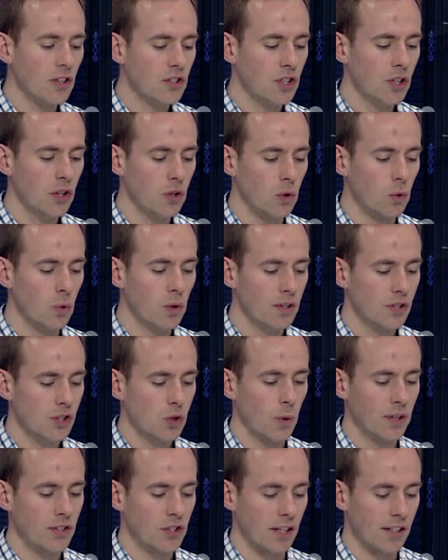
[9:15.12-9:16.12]
2
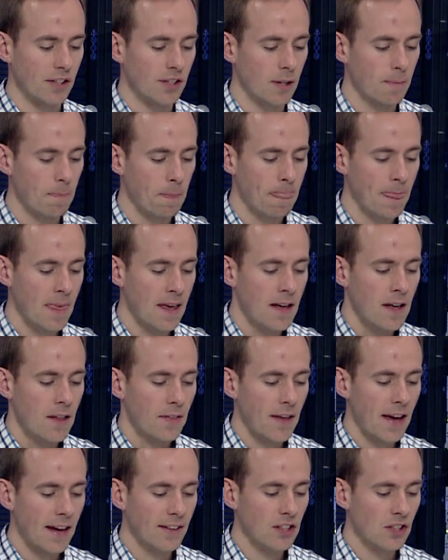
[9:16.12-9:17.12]
switches.
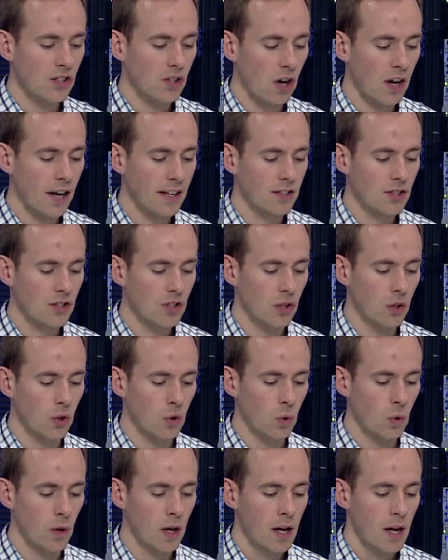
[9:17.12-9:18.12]
They're designed
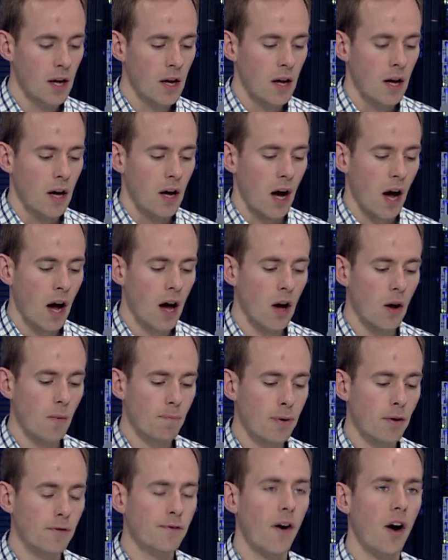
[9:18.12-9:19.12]
to
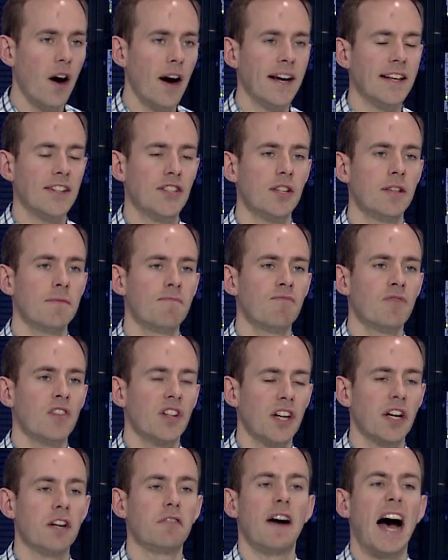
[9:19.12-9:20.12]
provide
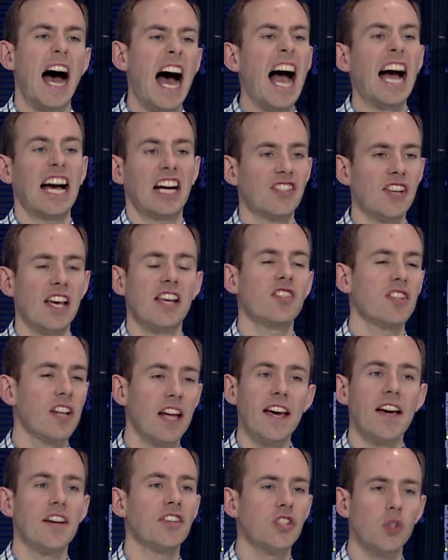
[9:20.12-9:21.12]
kind of access
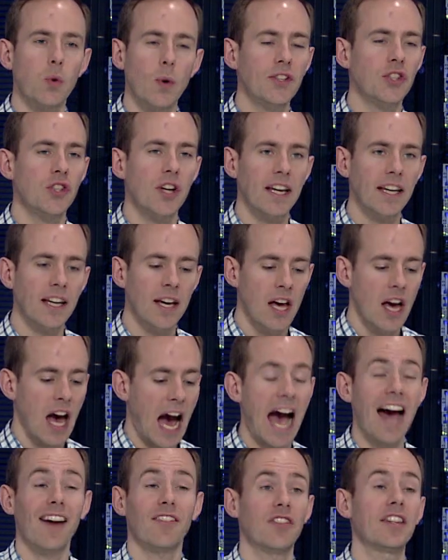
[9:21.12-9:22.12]
layer switching
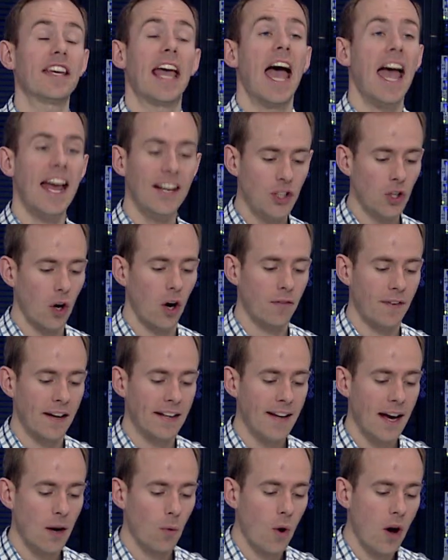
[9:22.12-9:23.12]
at the edge of a
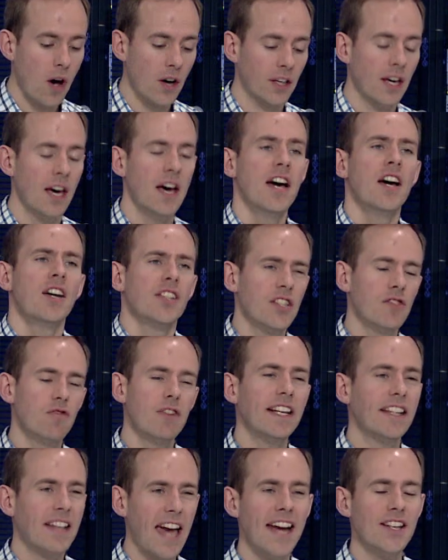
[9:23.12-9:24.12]
network to
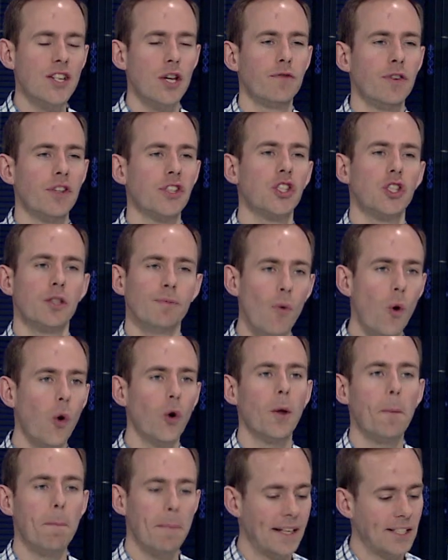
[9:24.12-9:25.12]
really cater for
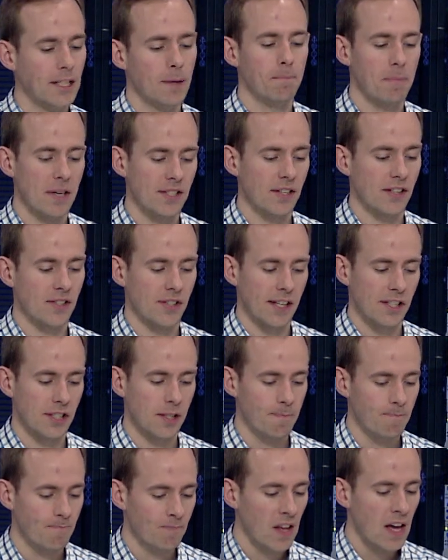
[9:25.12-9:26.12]
small and medium businesses.
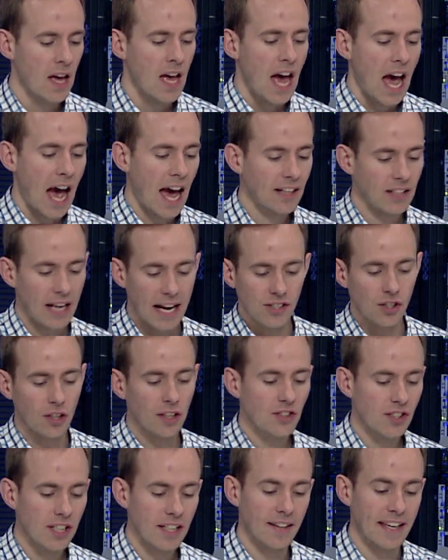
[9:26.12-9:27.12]
And as you
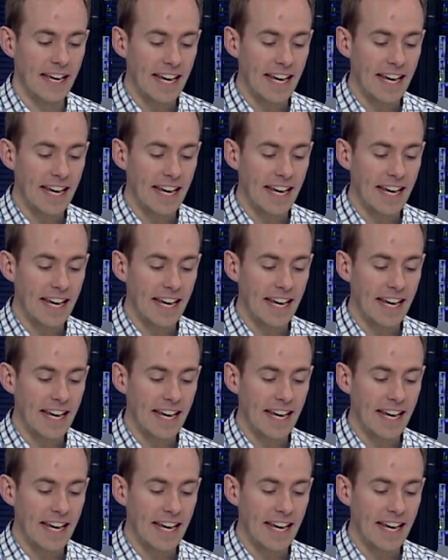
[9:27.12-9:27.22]
can see, the